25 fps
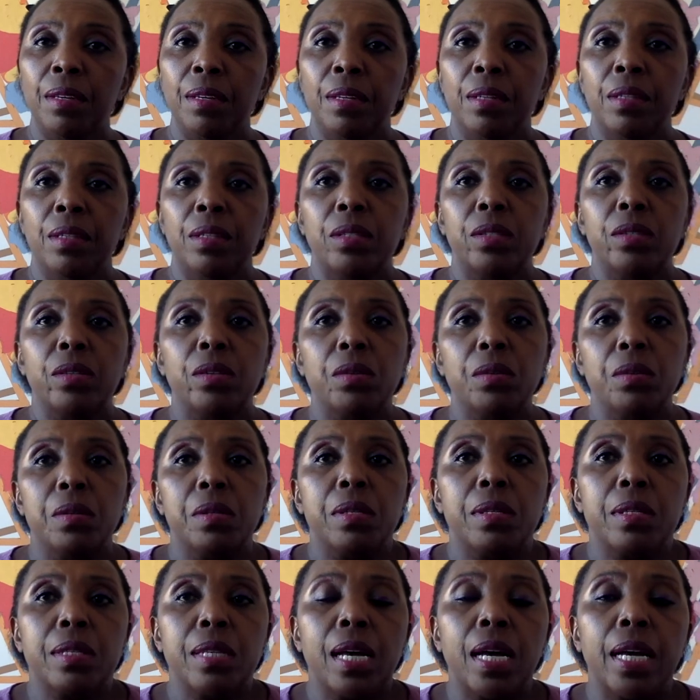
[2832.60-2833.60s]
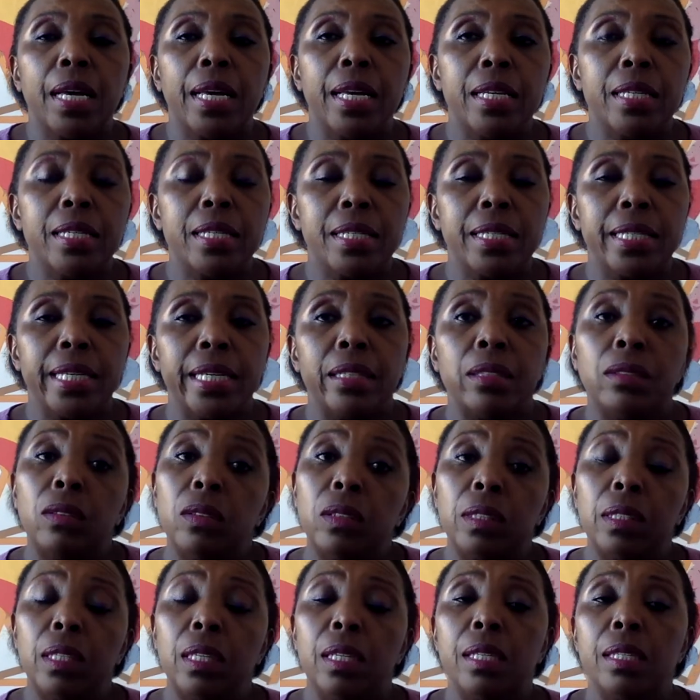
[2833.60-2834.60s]
So science tells
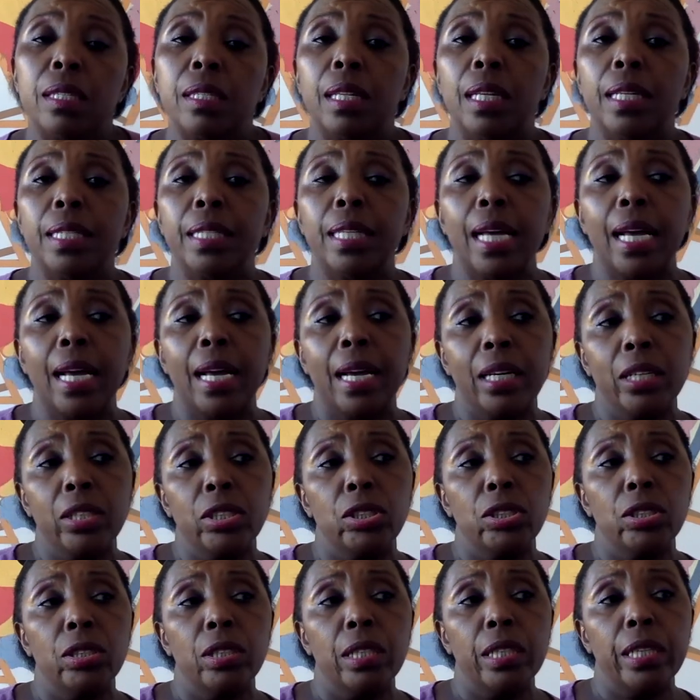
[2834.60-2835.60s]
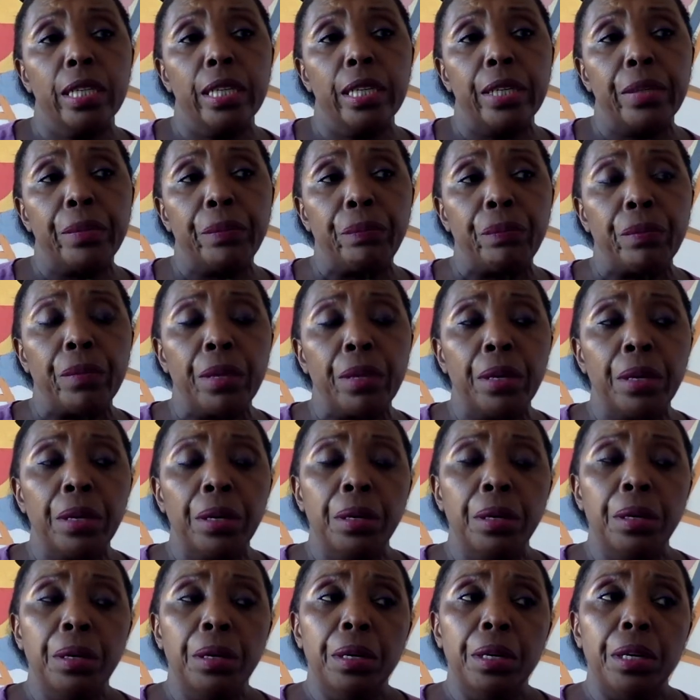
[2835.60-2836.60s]
us that actually
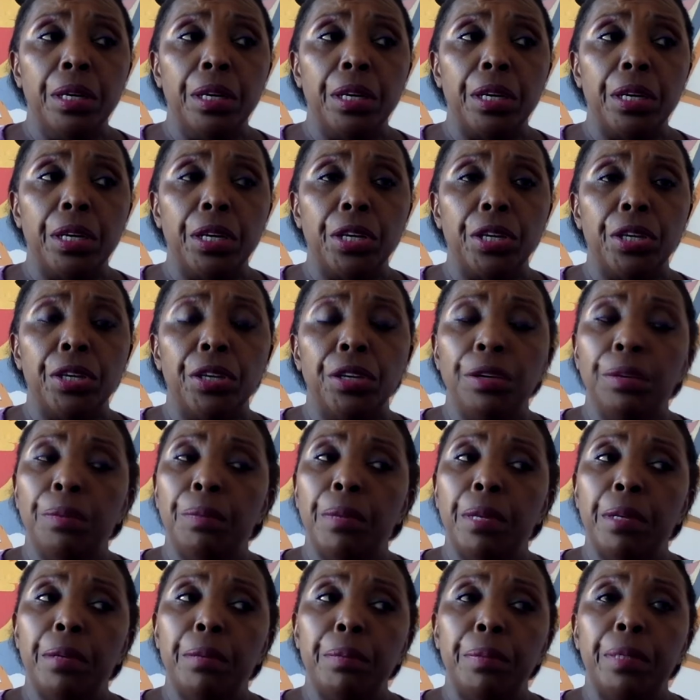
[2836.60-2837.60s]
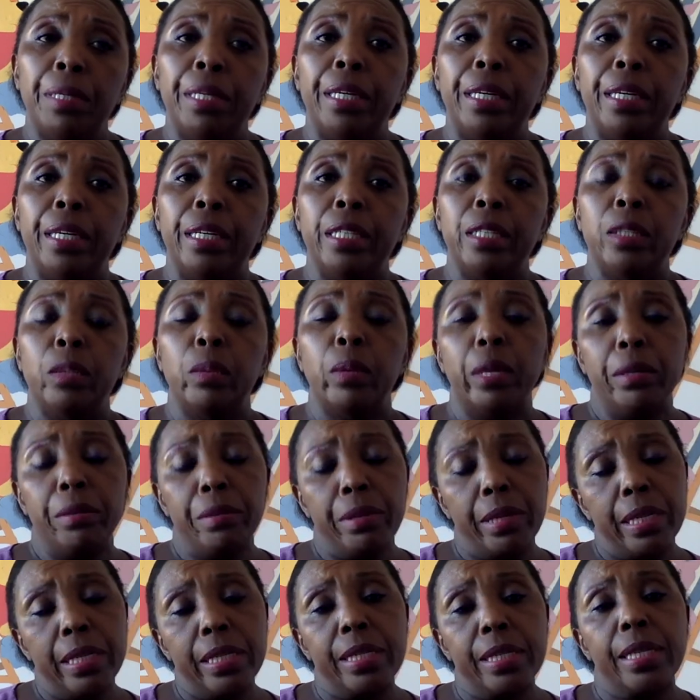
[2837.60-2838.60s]
human beings, when we are
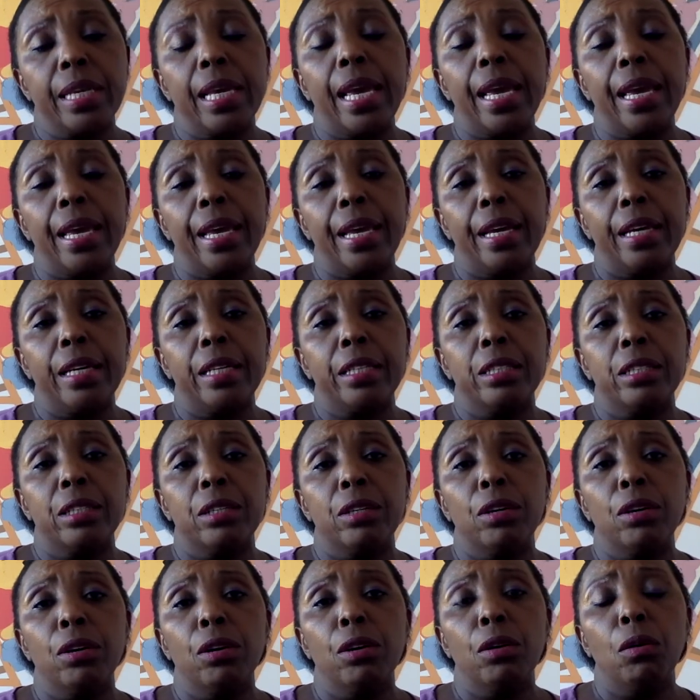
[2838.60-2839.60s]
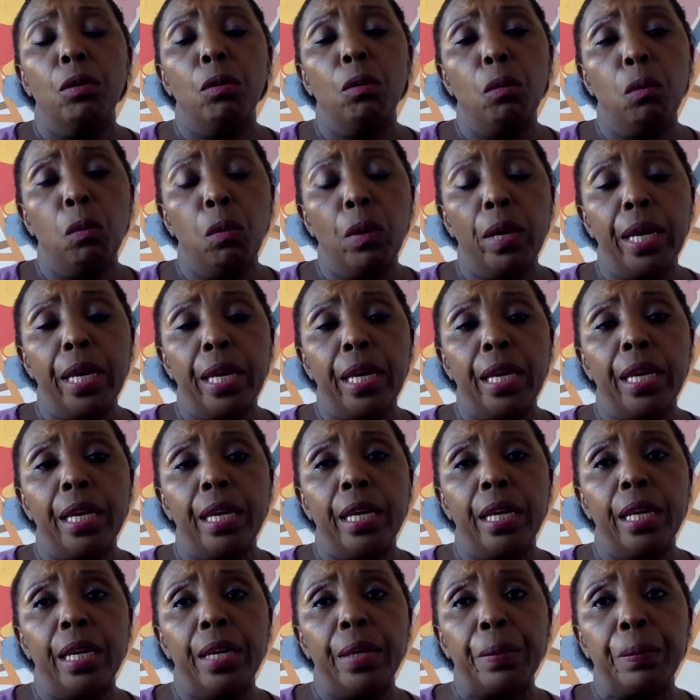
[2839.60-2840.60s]
scared, we